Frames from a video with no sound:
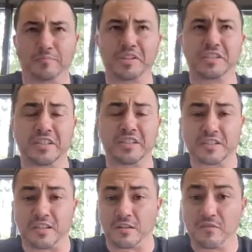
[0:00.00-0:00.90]
we see the
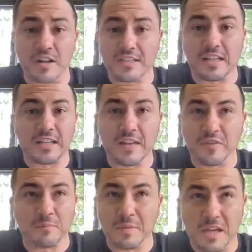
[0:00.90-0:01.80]
sunrise at
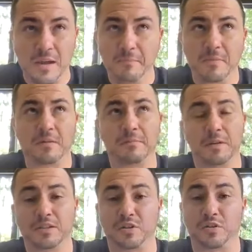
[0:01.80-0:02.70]
11 p.m.,
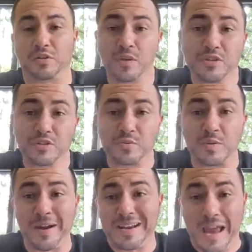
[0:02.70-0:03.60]
but during the winters,
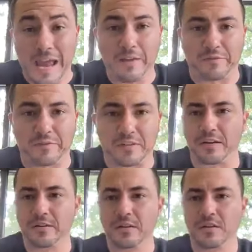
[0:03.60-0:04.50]
we might have
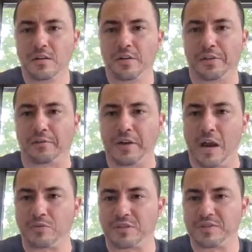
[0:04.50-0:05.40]
like three
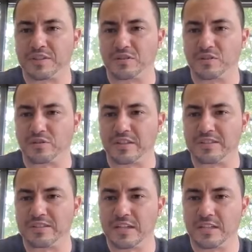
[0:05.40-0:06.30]
hours of sun during
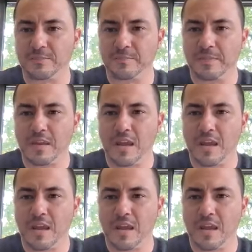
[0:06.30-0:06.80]
the day.